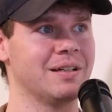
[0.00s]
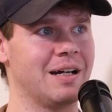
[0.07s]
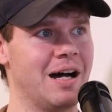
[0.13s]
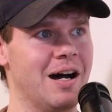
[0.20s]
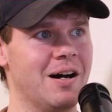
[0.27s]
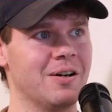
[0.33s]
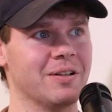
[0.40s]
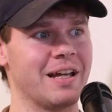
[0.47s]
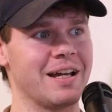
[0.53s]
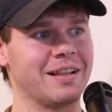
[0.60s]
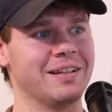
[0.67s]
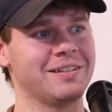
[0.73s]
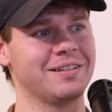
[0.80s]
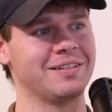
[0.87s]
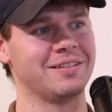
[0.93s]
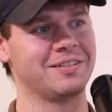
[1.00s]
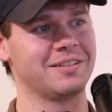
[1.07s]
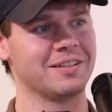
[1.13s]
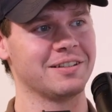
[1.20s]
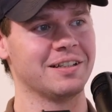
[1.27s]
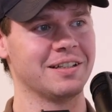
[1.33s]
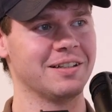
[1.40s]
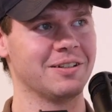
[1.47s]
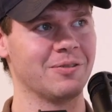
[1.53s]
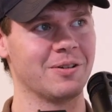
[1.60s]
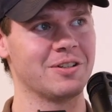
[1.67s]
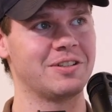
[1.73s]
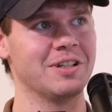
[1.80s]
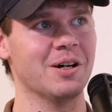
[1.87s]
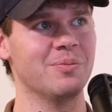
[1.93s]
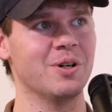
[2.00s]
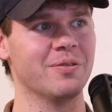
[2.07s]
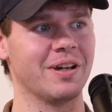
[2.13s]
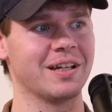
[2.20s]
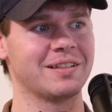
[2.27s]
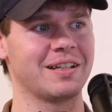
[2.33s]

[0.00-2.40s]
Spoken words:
Yeah. Oh, like we're still moving.